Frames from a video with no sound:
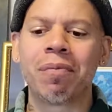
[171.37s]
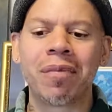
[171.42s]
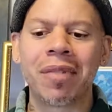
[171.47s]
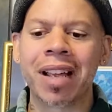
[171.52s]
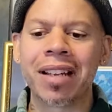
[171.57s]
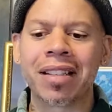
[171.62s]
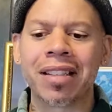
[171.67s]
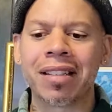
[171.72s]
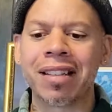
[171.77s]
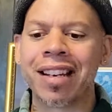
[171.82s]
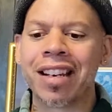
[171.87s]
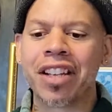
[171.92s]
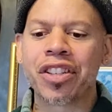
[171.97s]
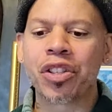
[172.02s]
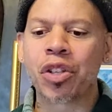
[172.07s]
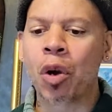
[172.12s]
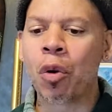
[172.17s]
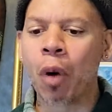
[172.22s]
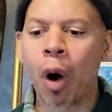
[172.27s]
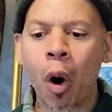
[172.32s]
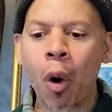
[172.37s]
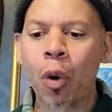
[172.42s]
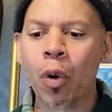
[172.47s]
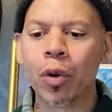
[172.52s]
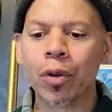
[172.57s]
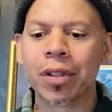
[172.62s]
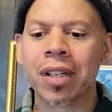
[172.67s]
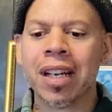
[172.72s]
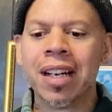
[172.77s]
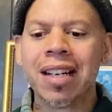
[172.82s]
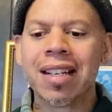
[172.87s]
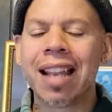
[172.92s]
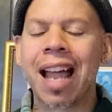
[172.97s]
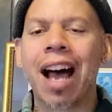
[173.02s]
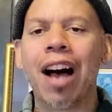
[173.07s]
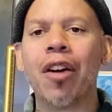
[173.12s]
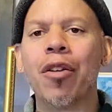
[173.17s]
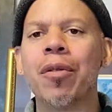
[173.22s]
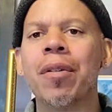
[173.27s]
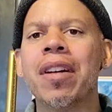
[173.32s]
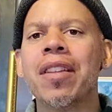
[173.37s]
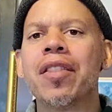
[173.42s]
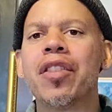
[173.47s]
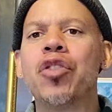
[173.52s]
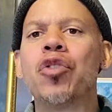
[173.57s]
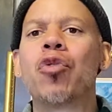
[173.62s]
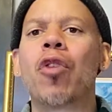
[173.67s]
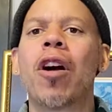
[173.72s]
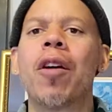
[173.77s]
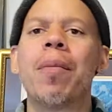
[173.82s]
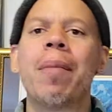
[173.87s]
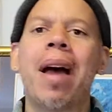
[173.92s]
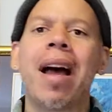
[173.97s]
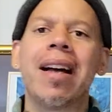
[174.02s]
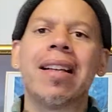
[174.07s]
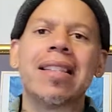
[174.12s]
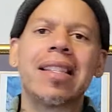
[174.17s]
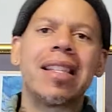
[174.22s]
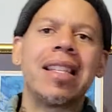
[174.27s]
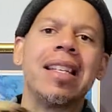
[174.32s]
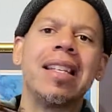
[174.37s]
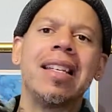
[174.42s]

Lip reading: doesn't go old. Now, the drum has